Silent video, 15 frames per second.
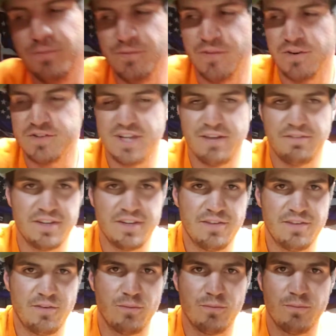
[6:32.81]
There's definitely
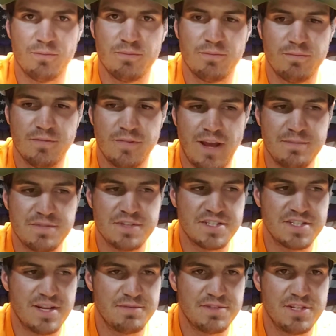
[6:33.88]
different types of
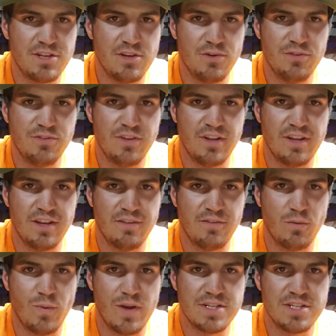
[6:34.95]
snips to use and
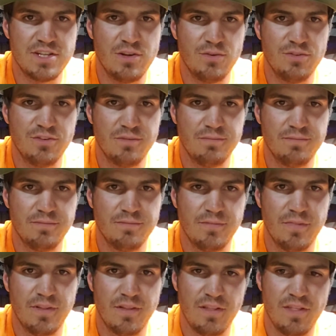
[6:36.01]
different ways to use them.
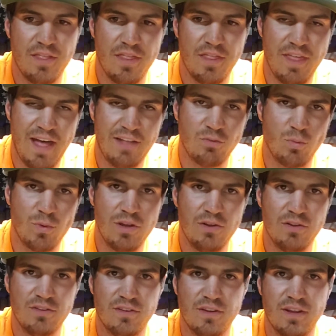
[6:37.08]
That's what we
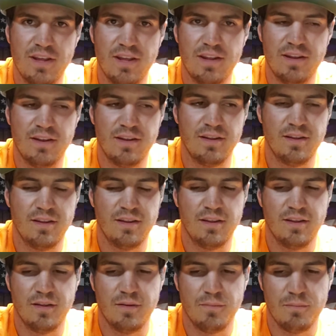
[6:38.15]
use in
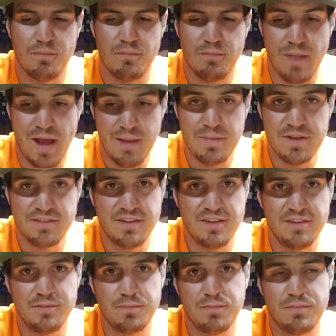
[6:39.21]
my
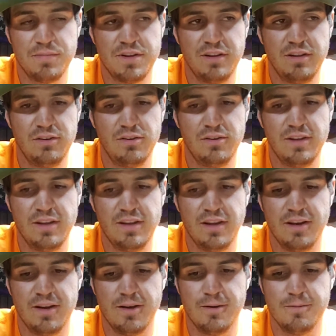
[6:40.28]
business particularly,
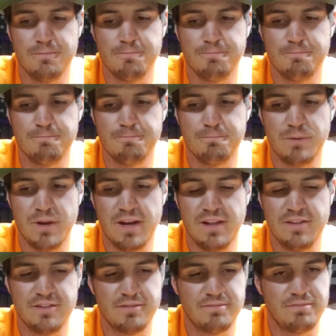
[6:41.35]
and
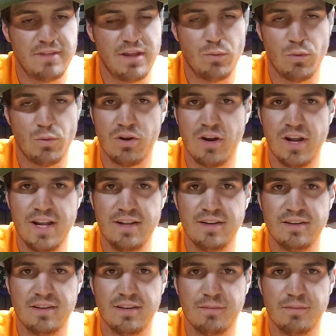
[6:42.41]
they work great.